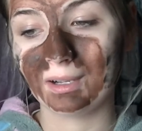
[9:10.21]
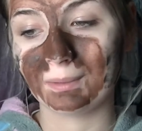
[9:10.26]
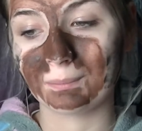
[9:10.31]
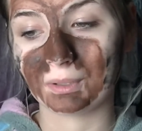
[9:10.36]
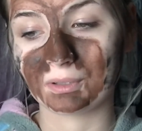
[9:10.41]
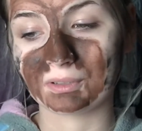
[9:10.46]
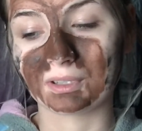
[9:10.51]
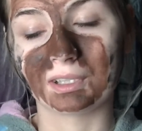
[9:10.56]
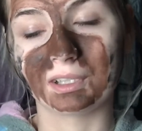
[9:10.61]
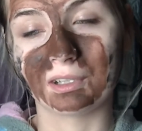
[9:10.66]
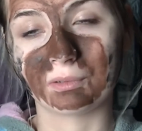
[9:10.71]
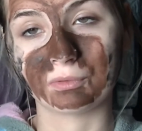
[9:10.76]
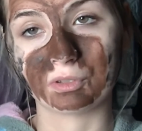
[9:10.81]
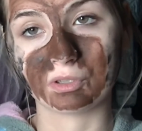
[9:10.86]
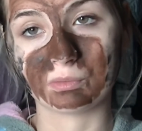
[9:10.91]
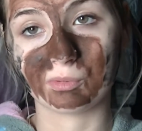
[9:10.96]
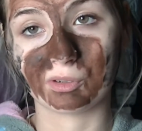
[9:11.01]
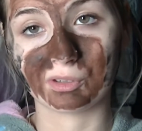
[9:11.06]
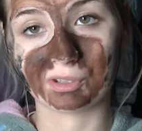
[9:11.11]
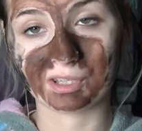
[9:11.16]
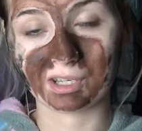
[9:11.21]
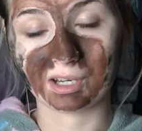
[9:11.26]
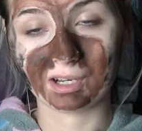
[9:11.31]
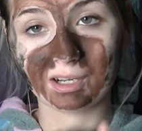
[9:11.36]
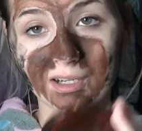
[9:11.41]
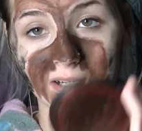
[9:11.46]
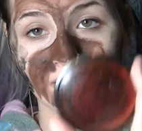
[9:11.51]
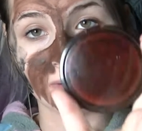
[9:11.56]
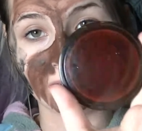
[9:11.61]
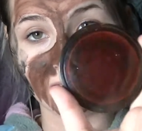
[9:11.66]
because I love this bronzer,
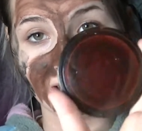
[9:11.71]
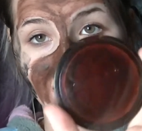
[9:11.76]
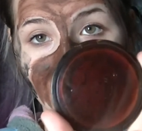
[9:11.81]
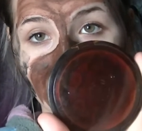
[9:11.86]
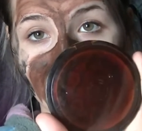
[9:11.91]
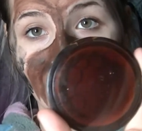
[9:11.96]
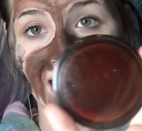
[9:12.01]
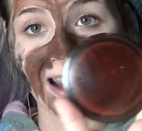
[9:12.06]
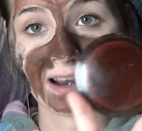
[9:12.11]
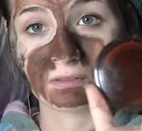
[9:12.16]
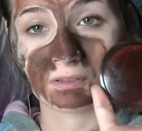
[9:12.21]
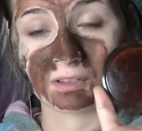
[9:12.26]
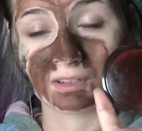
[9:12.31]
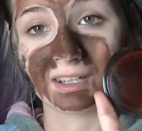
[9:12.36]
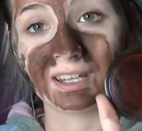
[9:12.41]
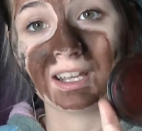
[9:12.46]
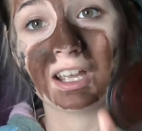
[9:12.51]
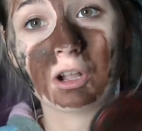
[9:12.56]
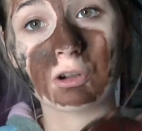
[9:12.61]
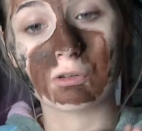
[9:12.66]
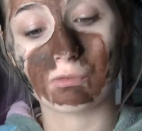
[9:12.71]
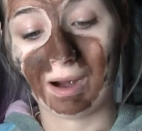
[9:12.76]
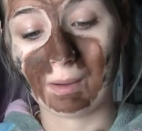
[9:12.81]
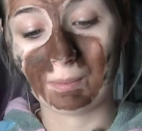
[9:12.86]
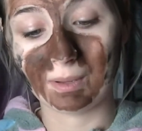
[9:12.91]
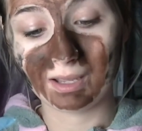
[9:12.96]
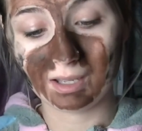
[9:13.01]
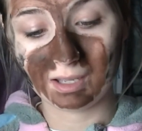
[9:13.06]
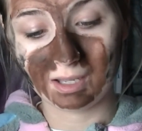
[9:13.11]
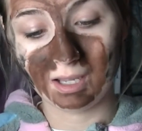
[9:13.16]
and if you can get your hands on it, grab
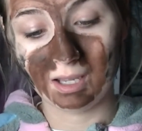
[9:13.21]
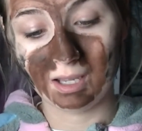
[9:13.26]
it.